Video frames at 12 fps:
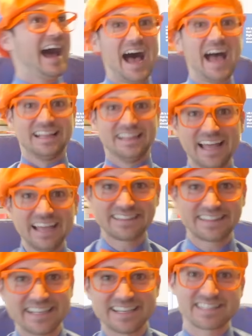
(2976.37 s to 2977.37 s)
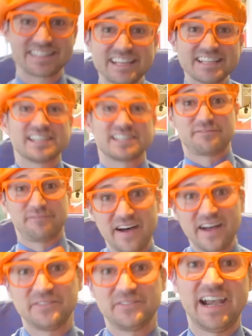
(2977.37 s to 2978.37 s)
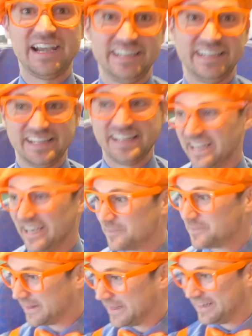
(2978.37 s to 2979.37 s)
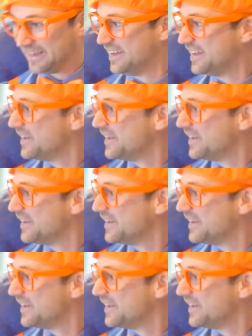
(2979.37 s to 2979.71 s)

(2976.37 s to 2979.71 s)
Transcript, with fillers: I like this. This is fun riding in an airplane.